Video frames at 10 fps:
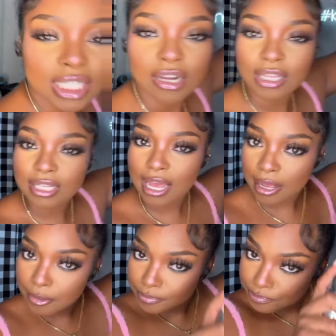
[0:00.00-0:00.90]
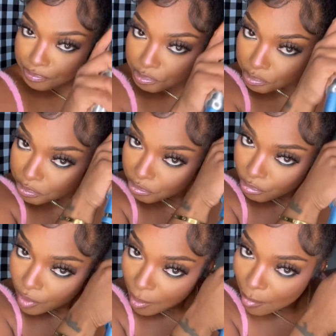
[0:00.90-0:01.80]
all of that,
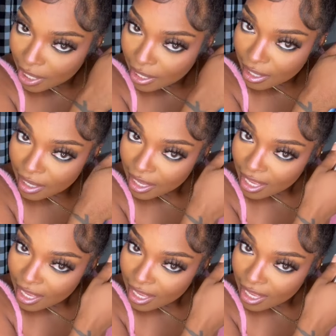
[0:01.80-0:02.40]
but